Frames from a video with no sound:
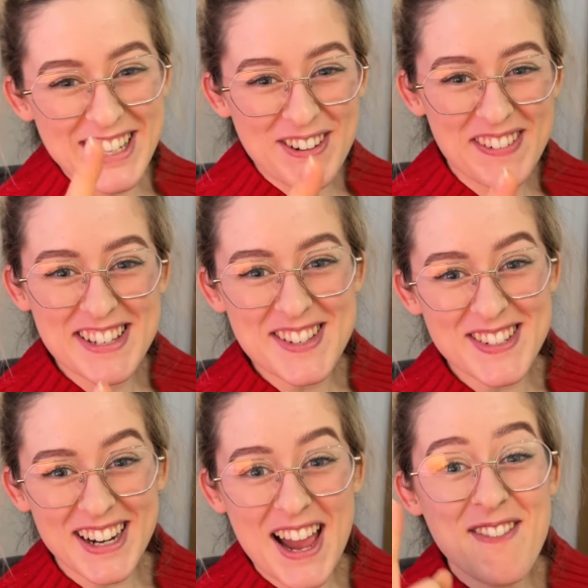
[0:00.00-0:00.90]
comment and
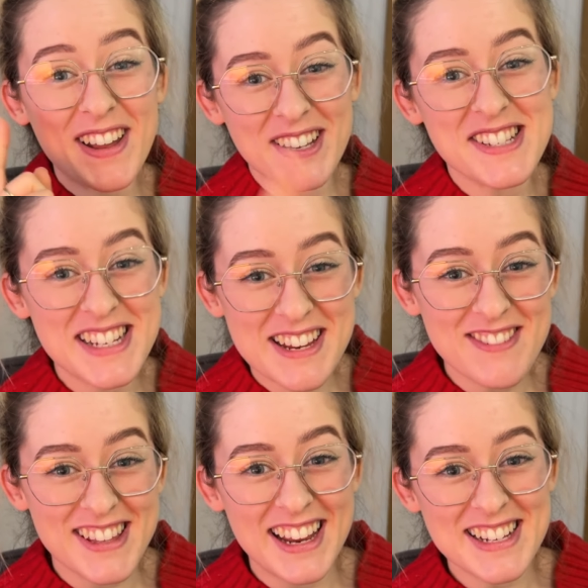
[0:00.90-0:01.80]
subscribe and I'll see you for
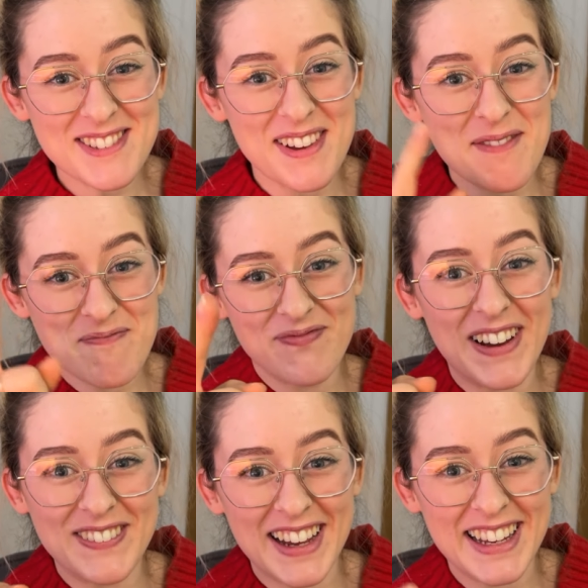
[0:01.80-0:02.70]
the next one. Bye
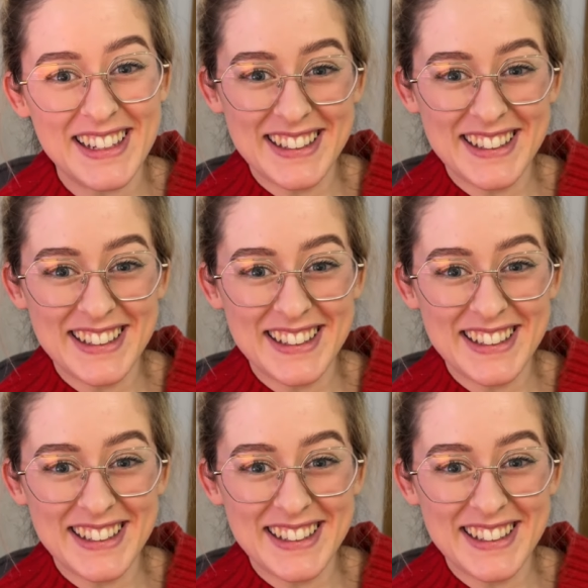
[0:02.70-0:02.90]
bye.